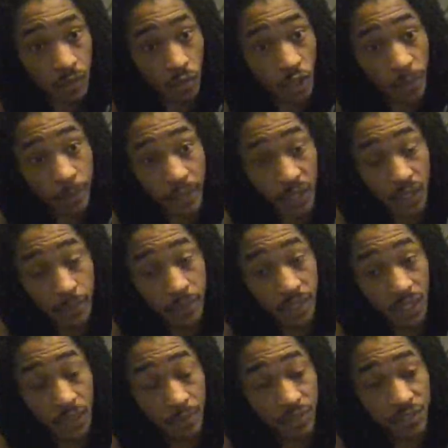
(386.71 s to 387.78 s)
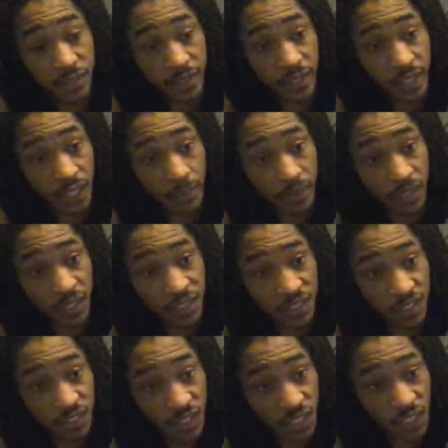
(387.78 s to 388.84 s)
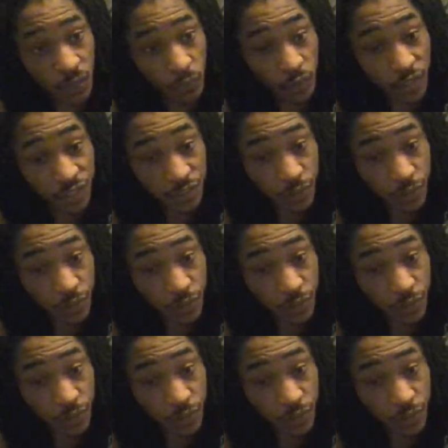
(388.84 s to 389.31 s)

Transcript: or barely being able to see now because that Sonic was